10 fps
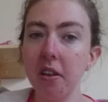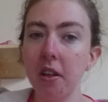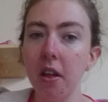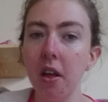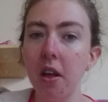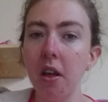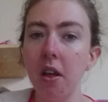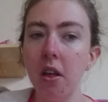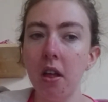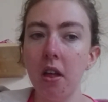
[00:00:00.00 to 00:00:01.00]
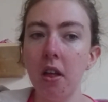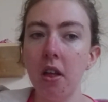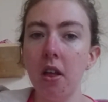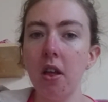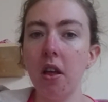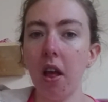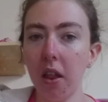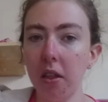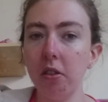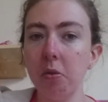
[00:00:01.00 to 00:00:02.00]
to at least weaken the
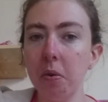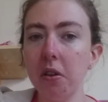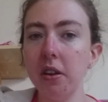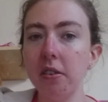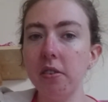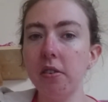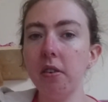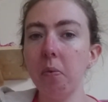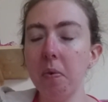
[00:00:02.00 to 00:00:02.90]
power of the fiends.